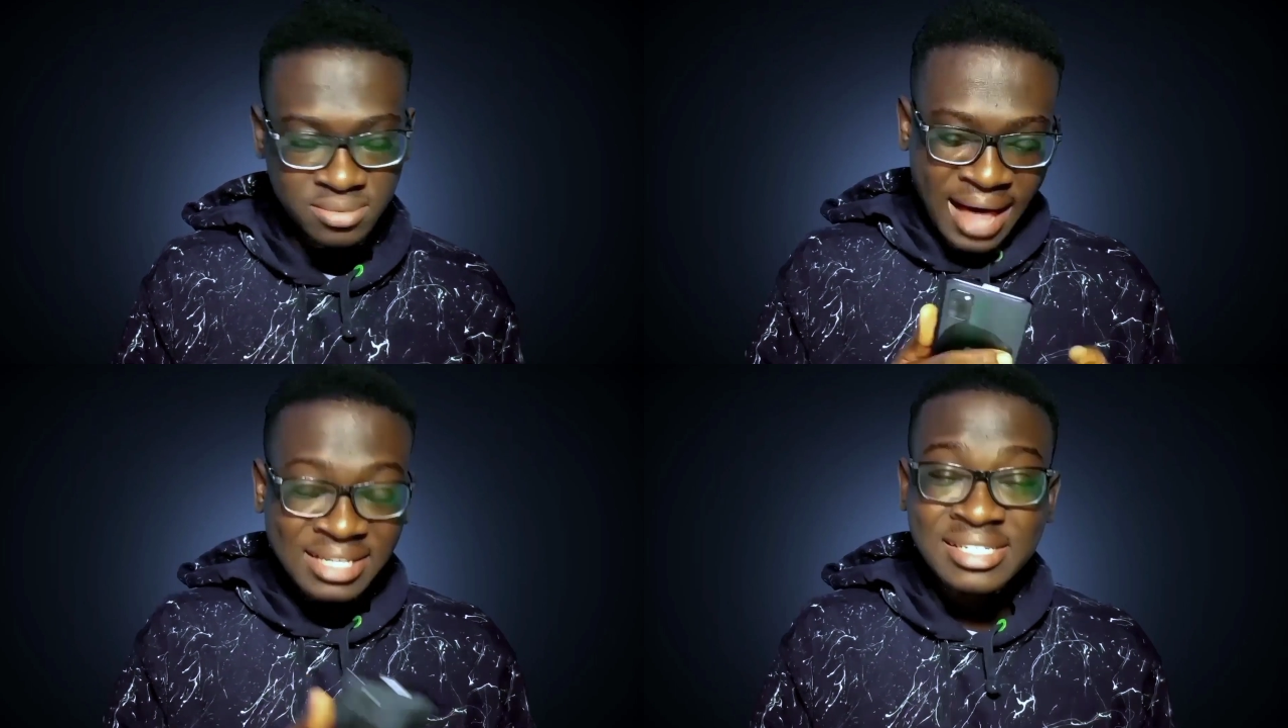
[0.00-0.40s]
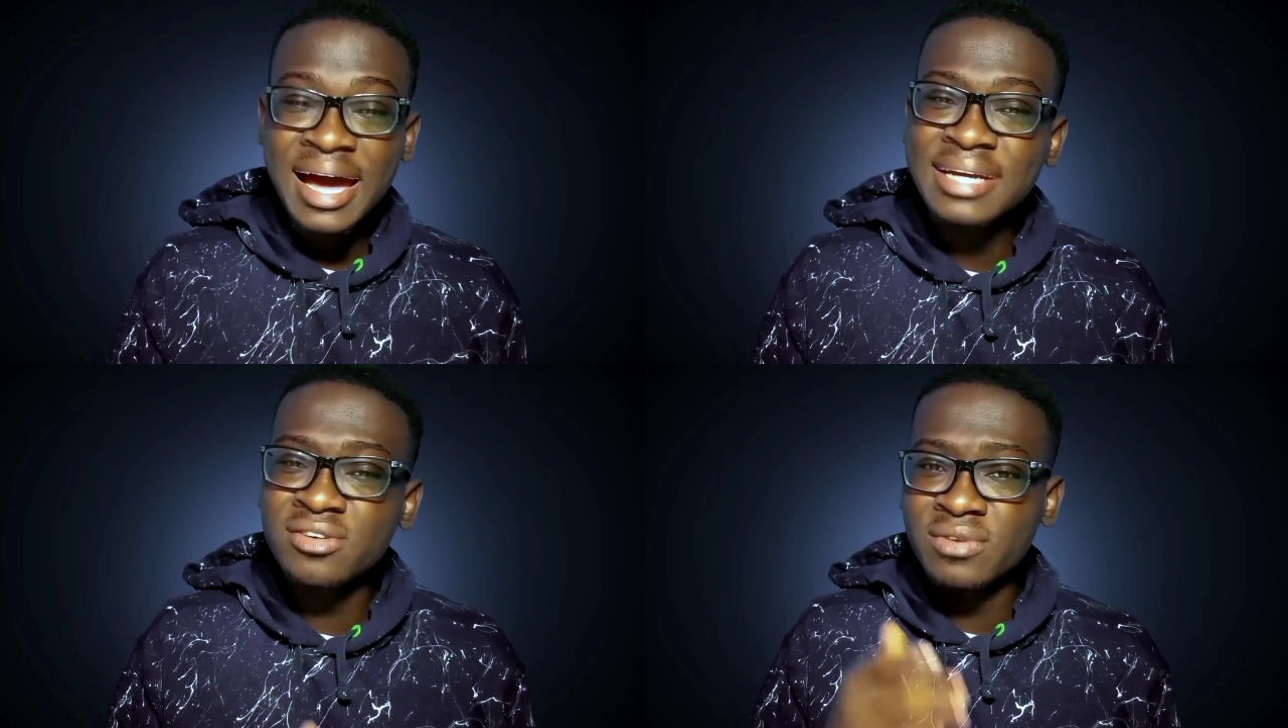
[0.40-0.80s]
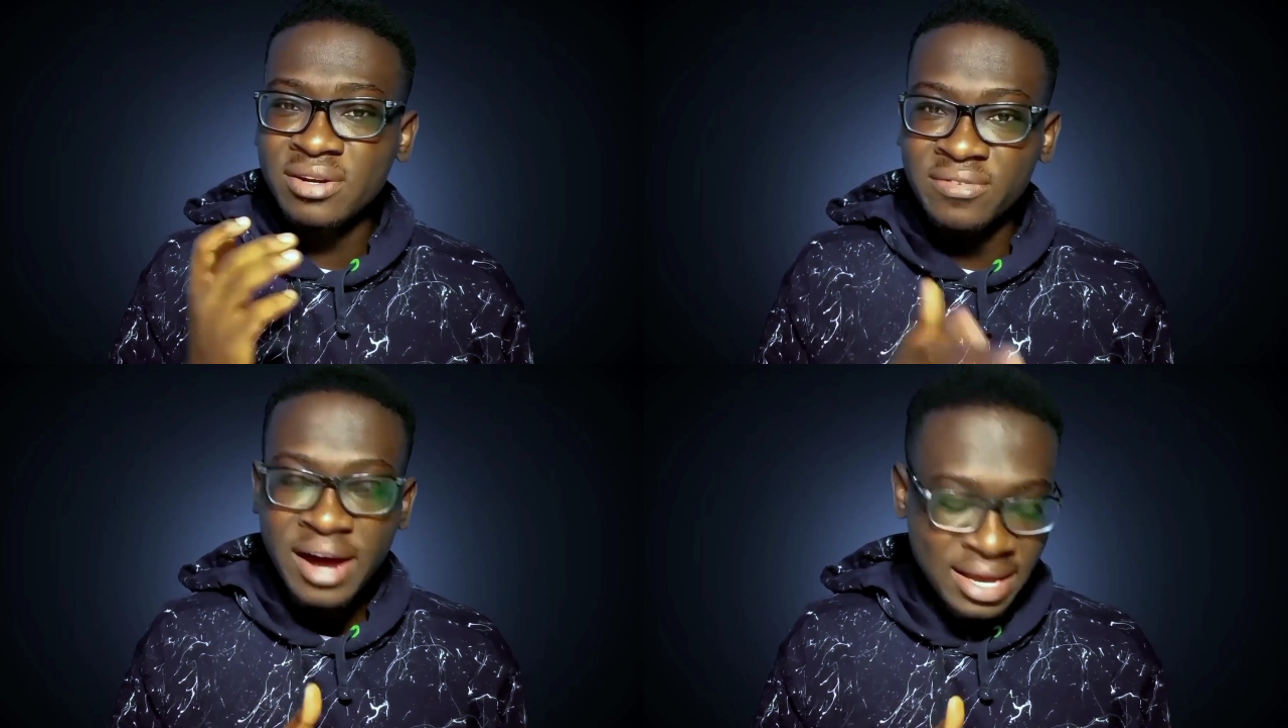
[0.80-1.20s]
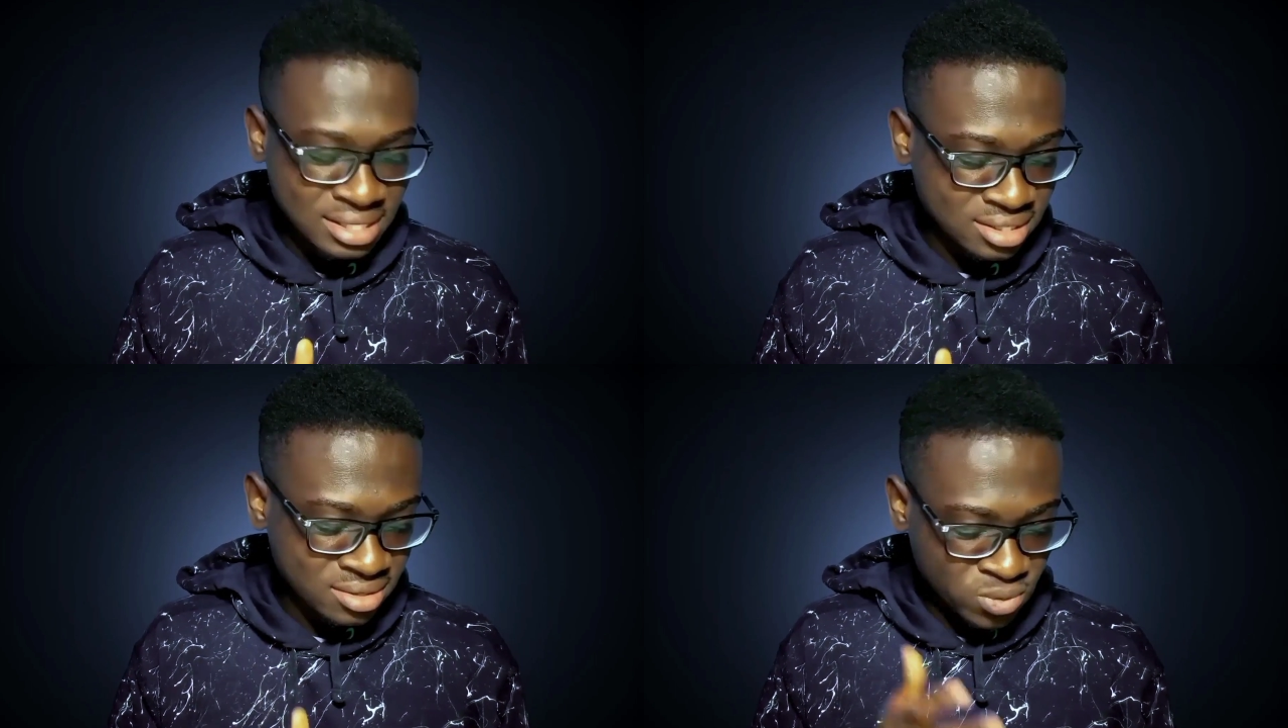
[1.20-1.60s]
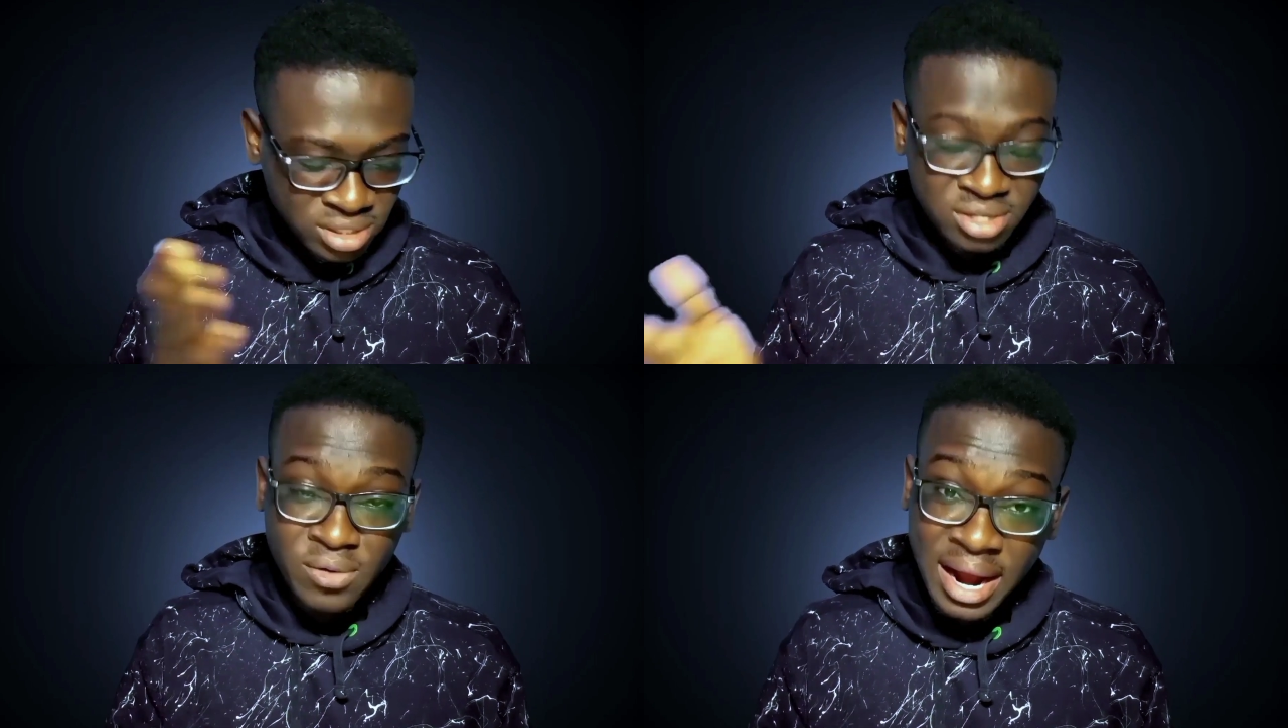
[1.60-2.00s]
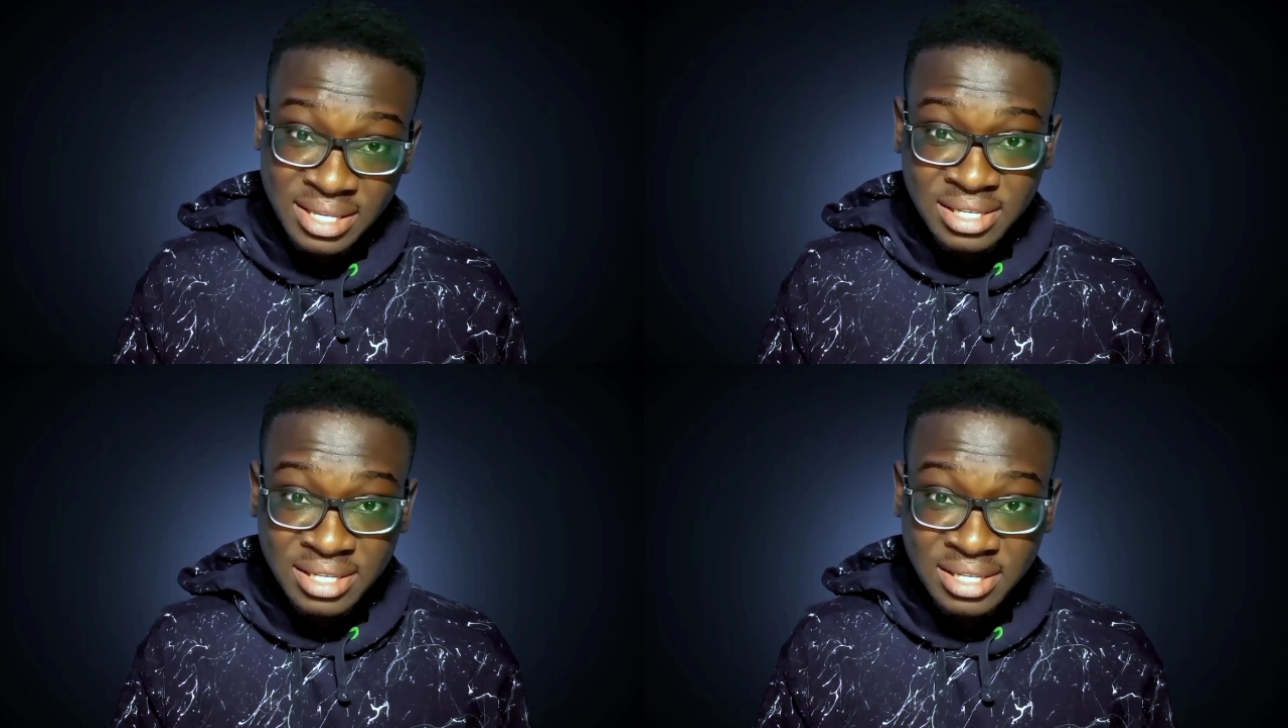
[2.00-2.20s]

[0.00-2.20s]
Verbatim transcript: At the sides of the device, which is the right